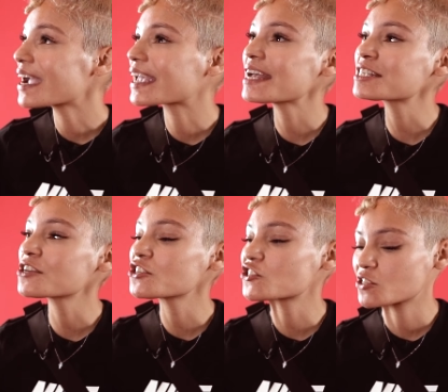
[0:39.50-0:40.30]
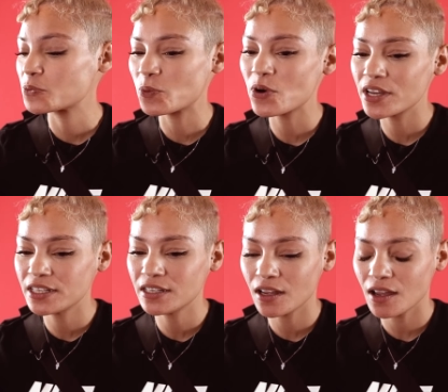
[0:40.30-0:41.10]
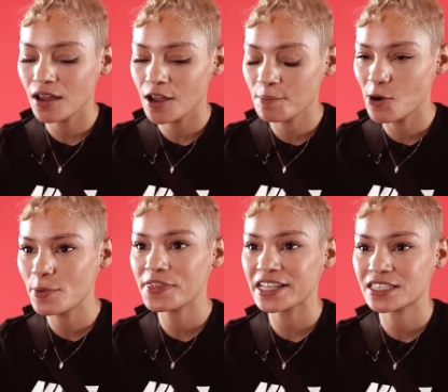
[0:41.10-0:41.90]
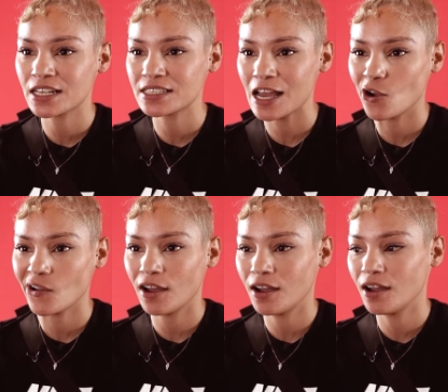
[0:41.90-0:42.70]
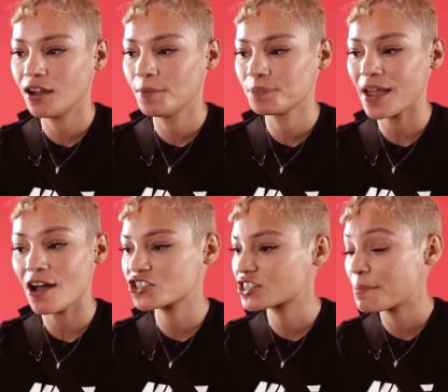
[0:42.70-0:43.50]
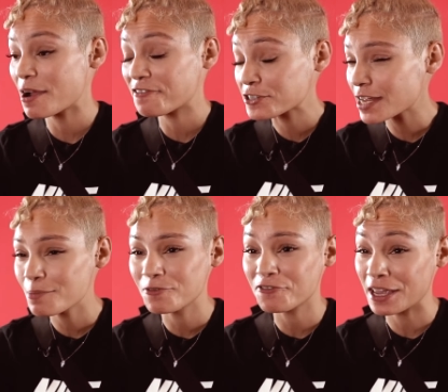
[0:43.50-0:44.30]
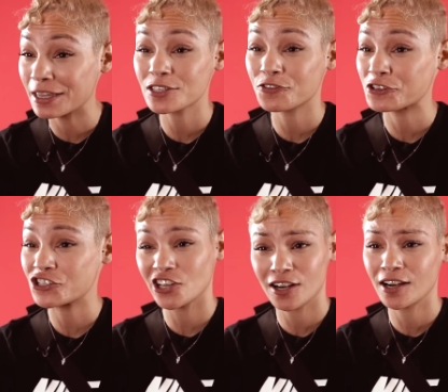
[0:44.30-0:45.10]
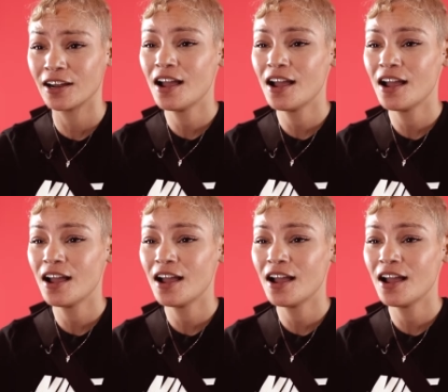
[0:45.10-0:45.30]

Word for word: I guess there's this one um, moment that sticks out. Um, I'll just say my first time in Vegas for sure.